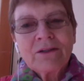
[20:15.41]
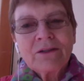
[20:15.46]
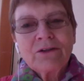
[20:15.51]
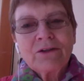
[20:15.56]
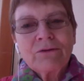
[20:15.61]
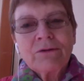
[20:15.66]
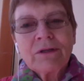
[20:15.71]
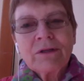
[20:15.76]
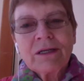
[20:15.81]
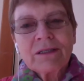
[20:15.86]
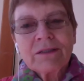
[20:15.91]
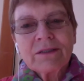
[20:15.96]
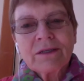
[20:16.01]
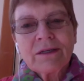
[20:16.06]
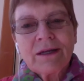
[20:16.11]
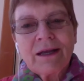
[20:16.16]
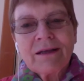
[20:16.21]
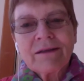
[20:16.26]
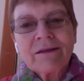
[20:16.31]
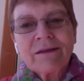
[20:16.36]
do things
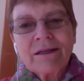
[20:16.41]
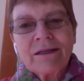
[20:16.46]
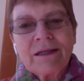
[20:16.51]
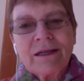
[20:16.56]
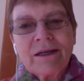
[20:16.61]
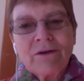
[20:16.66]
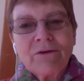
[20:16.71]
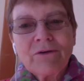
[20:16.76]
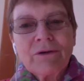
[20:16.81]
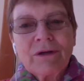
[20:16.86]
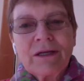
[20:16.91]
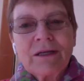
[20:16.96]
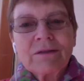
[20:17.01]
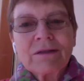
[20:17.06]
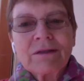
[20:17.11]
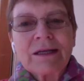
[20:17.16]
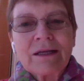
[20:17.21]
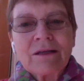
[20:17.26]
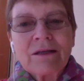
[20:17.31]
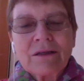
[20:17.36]
unethically or
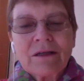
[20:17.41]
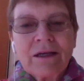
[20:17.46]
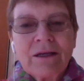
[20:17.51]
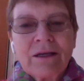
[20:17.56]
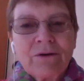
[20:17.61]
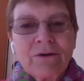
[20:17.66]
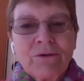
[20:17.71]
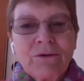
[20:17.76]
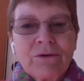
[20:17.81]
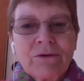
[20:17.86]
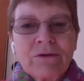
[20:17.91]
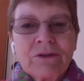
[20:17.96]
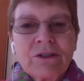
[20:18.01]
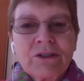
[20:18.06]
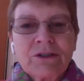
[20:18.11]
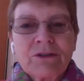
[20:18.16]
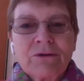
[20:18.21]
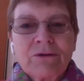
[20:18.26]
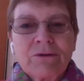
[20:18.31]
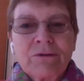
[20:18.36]
illegally in order
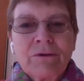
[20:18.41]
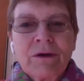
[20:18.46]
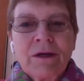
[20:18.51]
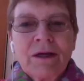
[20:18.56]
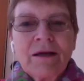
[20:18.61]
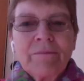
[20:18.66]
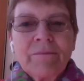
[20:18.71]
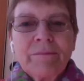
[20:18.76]
to